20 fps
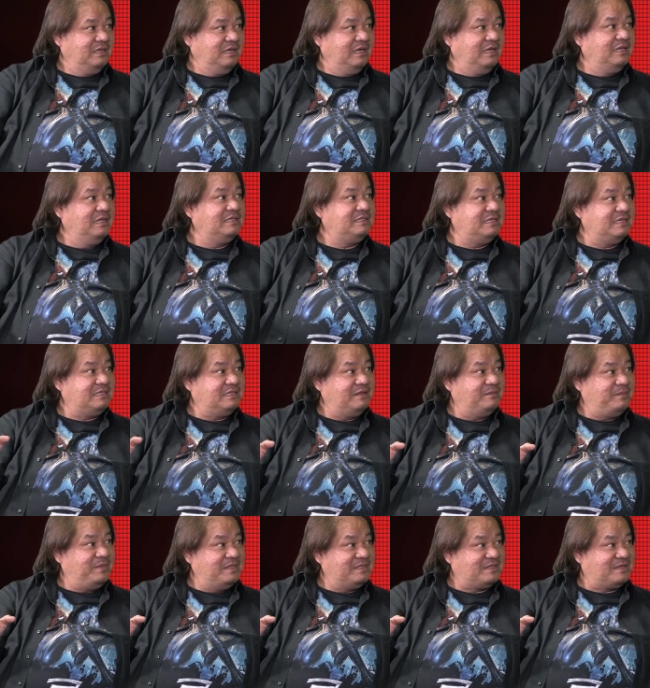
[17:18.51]
In the 60
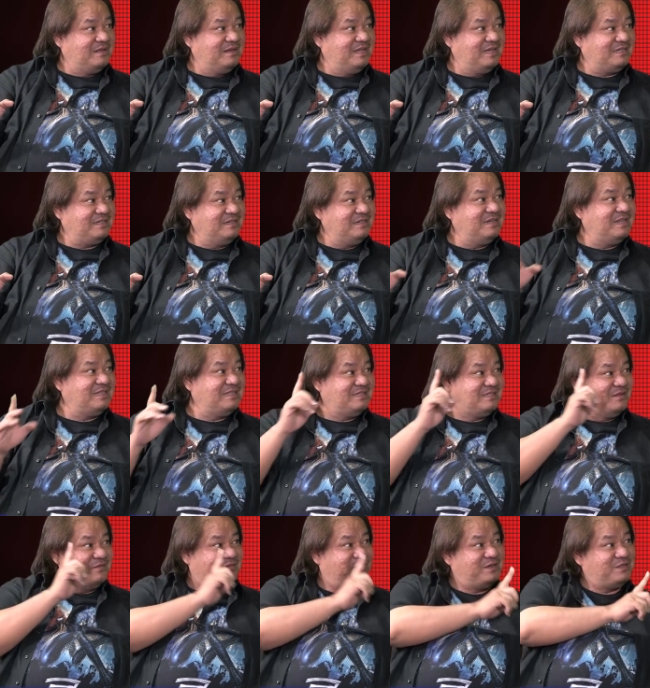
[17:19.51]
piece collection, that is
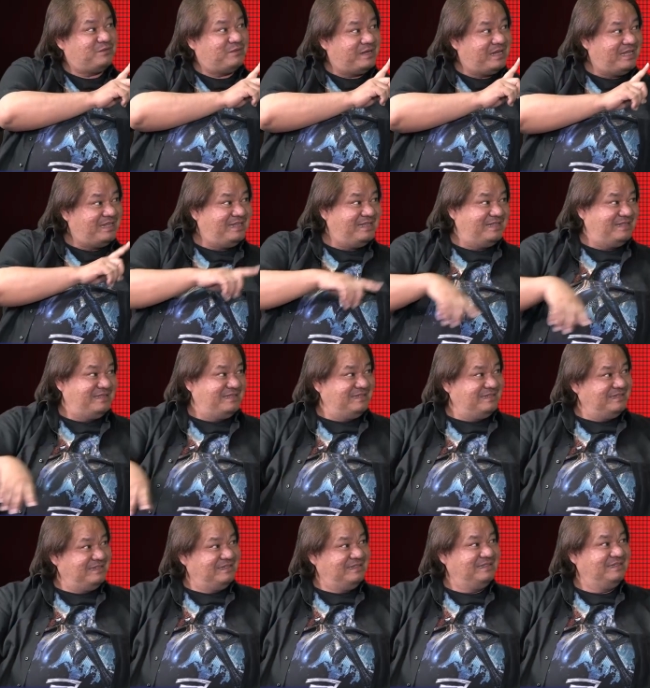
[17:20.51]
the first one I did.
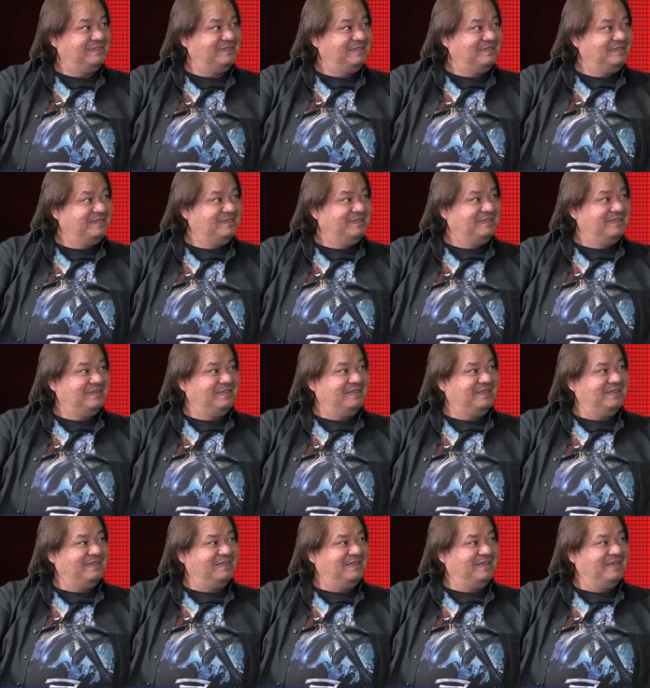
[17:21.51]
Wow.
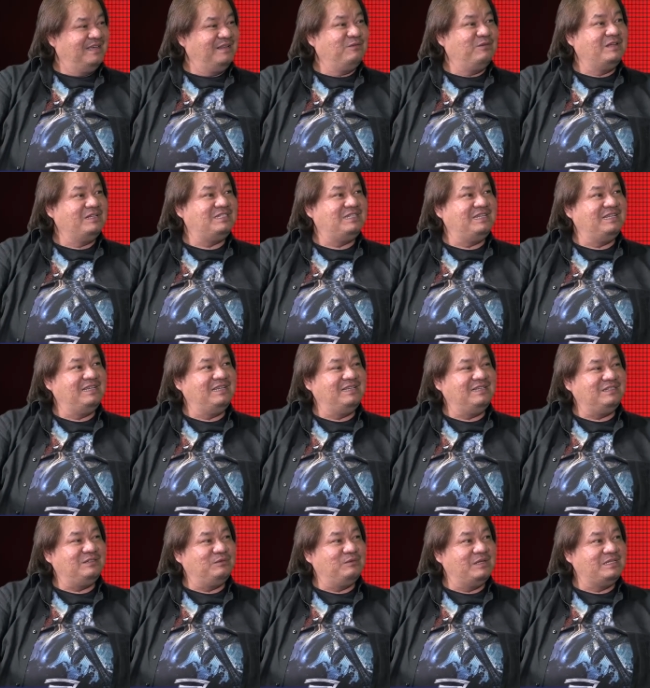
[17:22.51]
And when she,
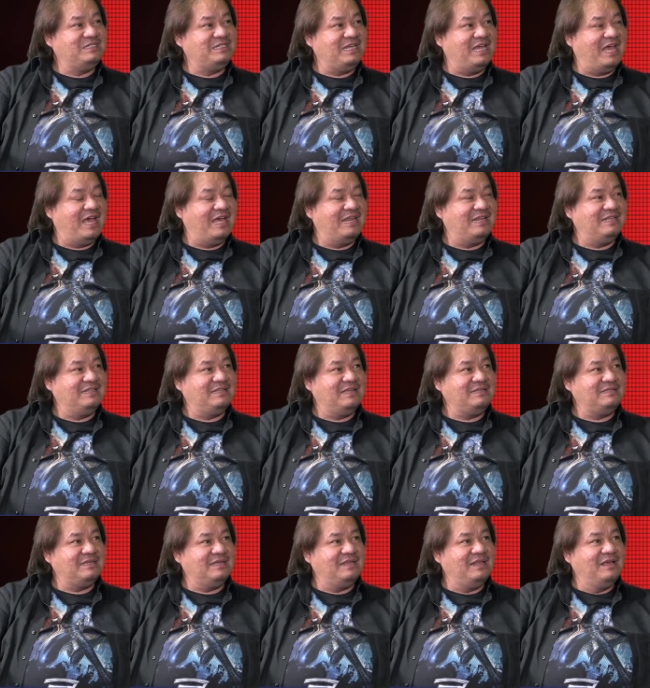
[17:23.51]
she when she had it, I
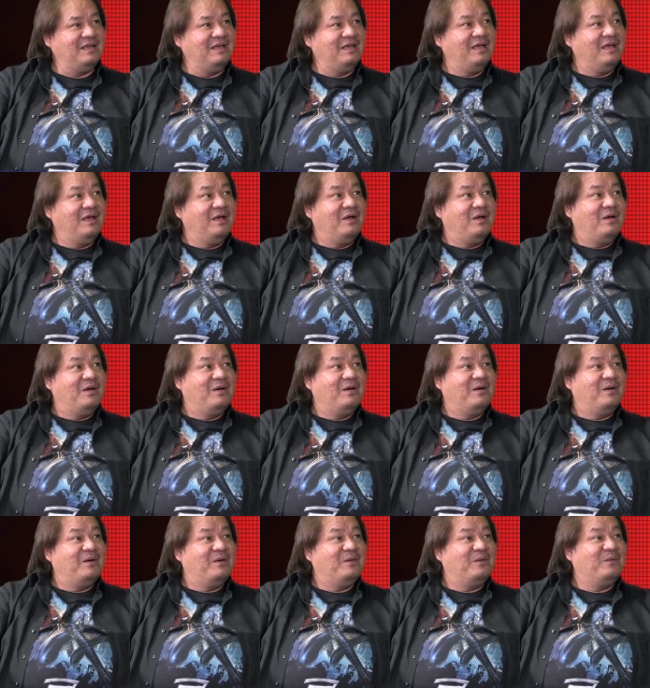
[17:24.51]
said,
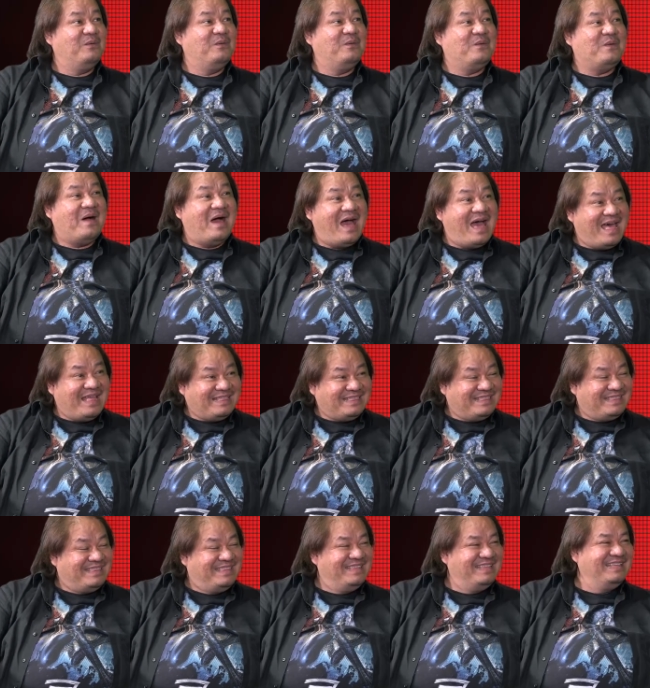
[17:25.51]

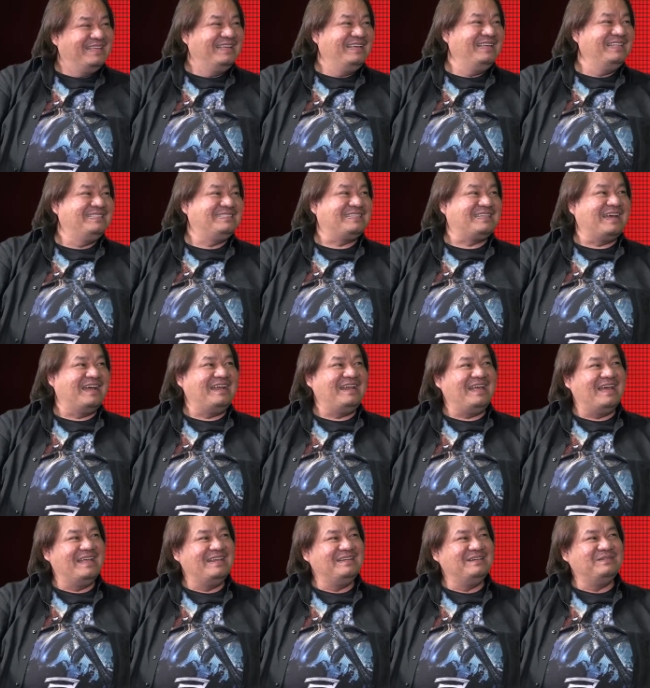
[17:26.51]
what? It's Carrie
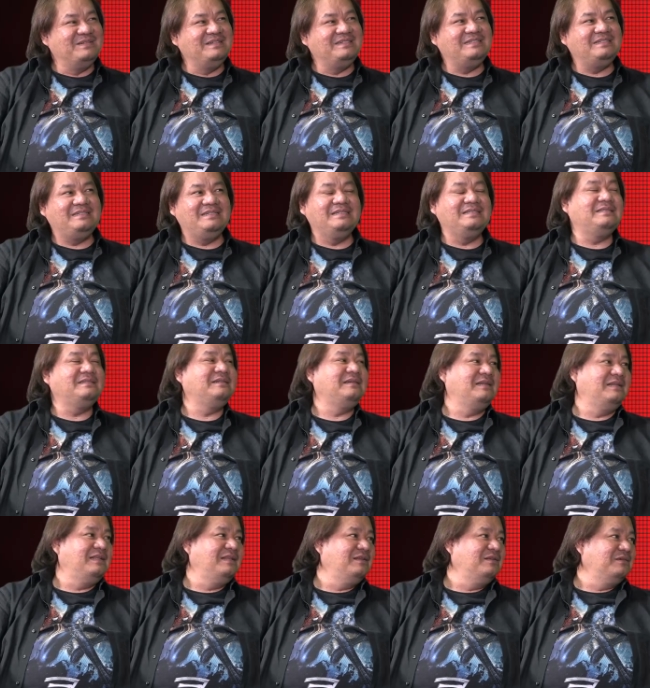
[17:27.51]
Underwood. She's
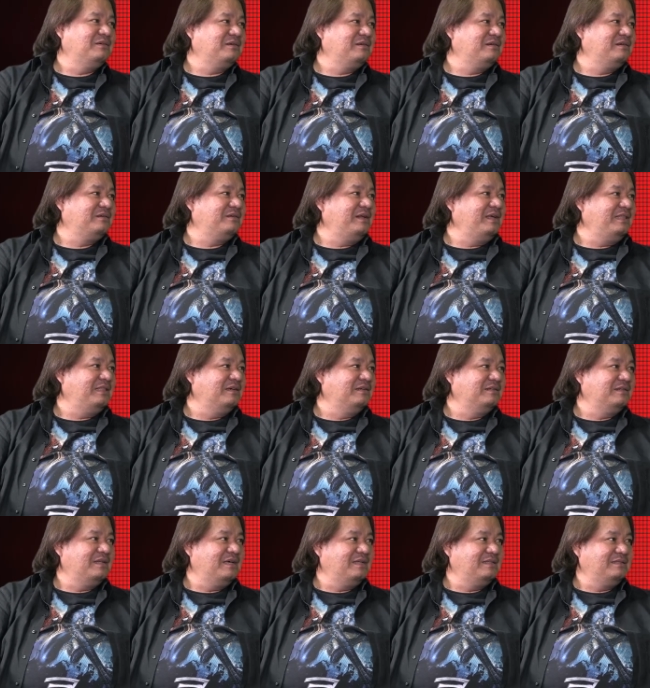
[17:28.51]
really looked great on
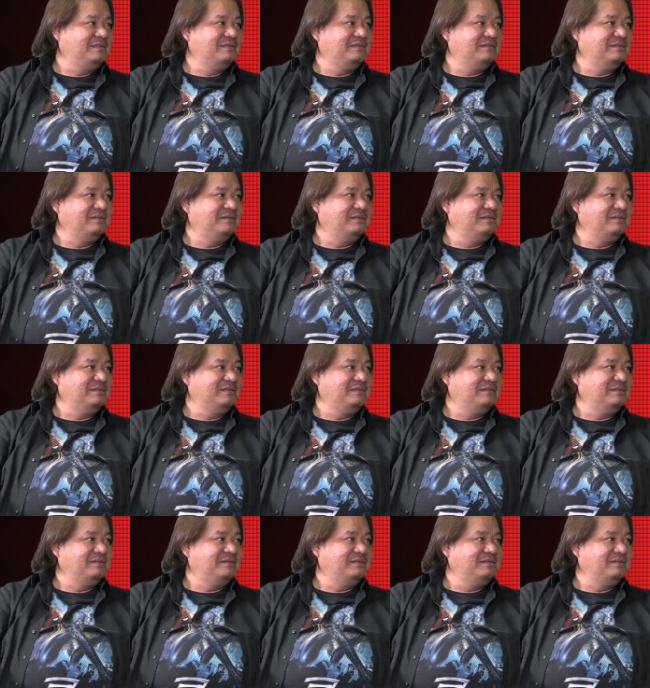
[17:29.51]
that.